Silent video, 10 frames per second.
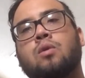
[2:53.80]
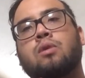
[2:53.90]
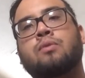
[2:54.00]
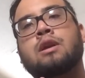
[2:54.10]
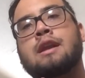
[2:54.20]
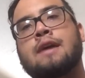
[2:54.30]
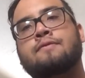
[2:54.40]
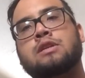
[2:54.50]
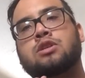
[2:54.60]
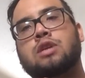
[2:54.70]
we were
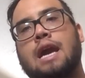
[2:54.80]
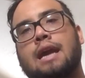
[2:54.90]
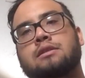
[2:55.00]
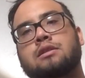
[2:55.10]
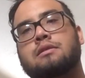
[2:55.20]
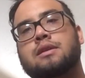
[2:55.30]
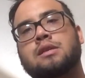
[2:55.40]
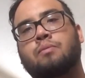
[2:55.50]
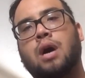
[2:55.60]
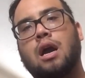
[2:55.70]
never chained to
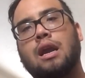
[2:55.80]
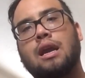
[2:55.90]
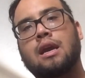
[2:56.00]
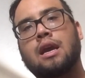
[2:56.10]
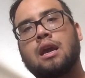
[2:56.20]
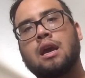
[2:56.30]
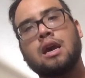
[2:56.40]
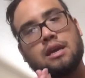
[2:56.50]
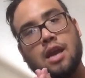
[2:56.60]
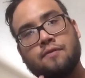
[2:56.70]
this body,
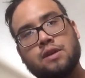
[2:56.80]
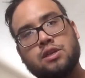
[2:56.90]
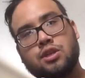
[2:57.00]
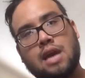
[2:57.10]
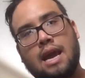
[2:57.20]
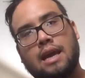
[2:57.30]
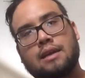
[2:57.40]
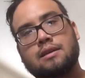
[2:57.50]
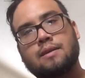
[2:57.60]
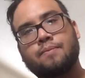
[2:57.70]
never
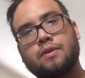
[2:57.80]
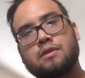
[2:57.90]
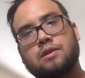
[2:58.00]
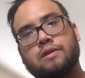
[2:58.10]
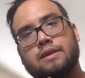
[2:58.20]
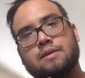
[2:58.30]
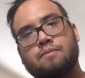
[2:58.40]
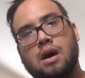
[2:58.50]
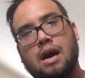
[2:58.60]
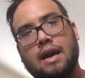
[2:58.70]
chained to this
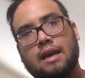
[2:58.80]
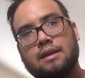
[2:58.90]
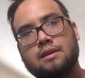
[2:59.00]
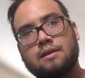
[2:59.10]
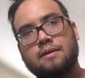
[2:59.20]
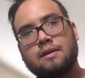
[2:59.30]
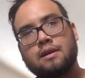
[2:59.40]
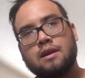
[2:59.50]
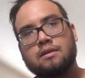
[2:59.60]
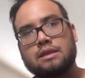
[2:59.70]
mind.
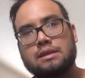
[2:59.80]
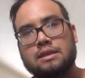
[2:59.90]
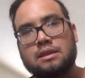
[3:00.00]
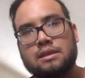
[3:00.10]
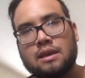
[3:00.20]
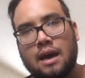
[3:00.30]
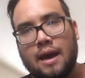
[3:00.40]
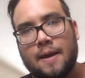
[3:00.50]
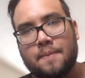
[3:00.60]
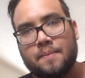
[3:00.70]
This is the
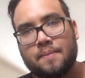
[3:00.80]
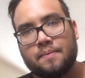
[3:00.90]
time